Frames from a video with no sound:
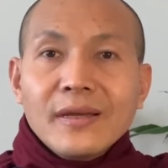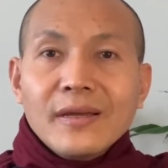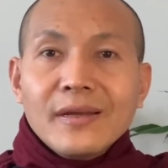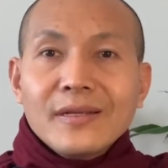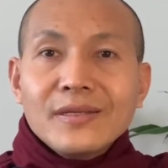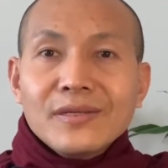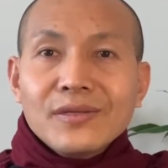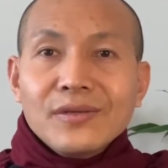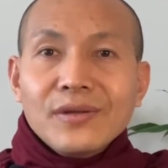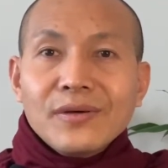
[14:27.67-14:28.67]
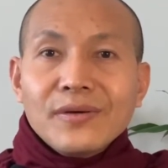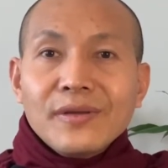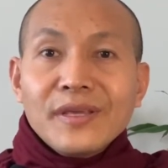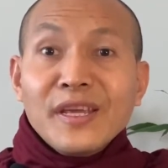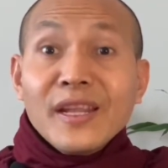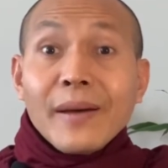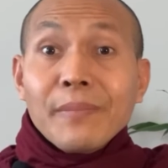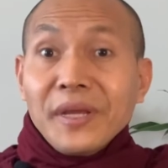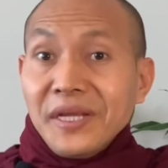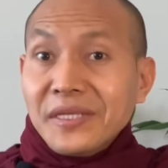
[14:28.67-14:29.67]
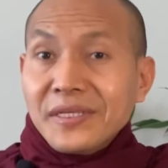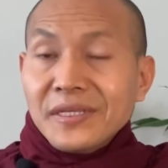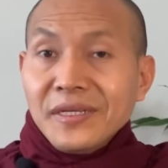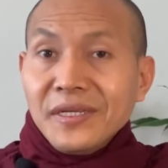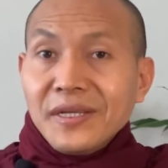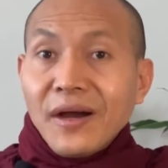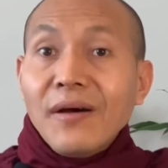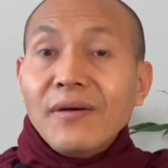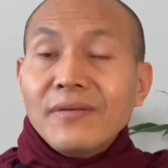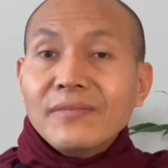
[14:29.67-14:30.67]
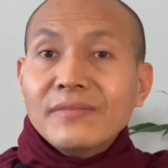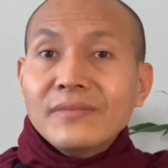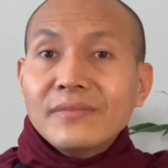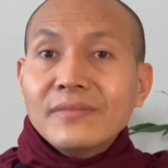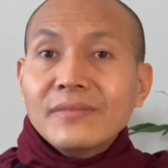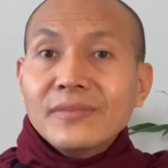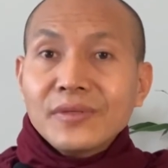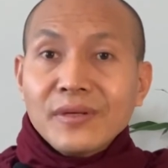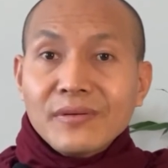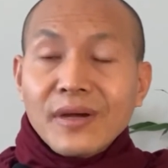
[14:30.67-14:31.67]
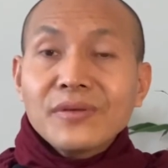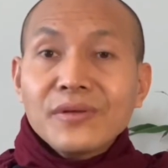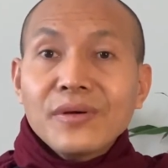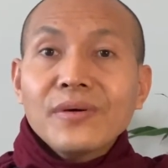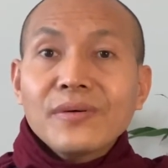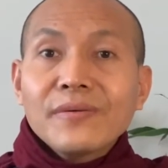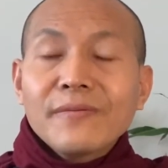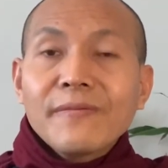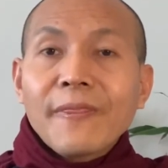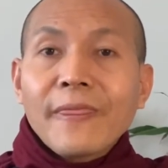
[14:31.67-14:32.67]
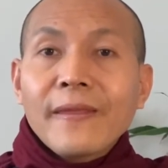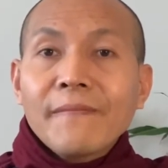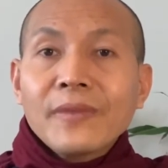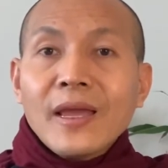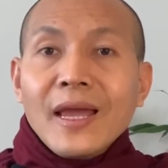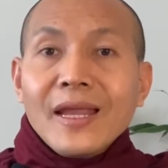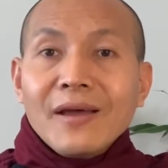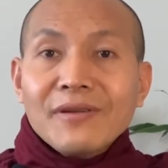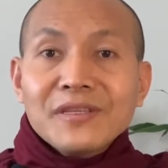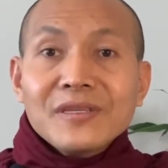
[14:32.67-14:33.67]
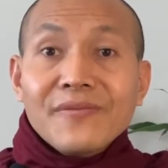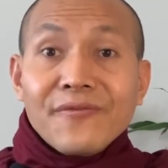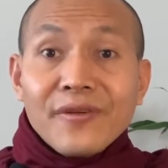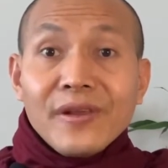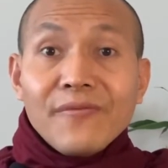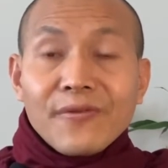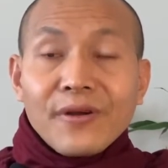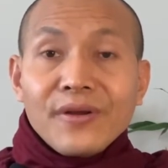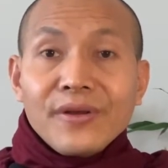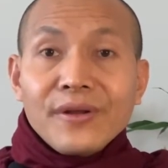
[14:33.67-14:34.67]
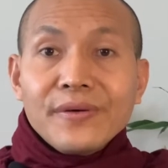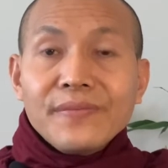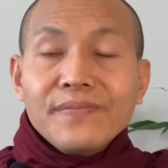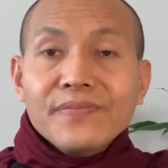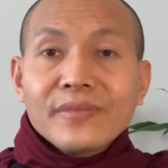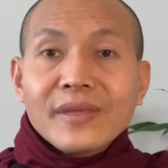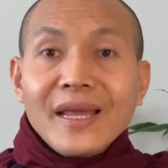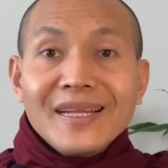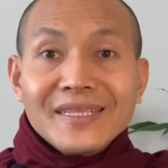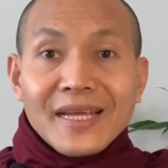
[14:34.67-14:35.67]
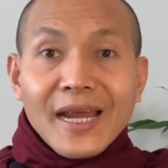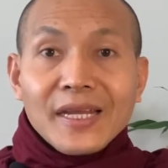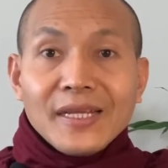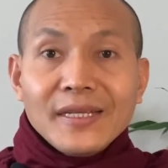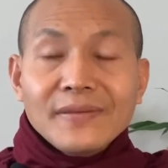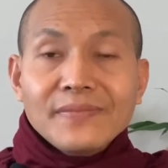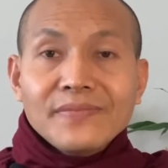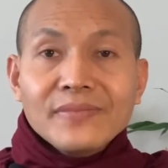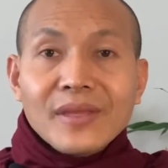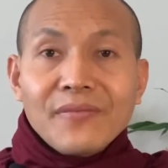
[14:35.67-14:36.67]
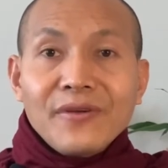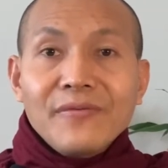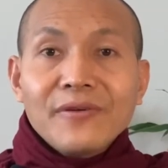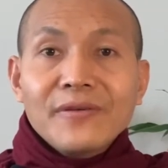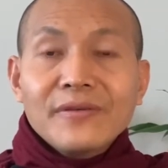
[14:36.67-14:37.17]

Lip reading: This is, you know, inner peace. Now you know. Now this is free from, you know, anxiety, free from,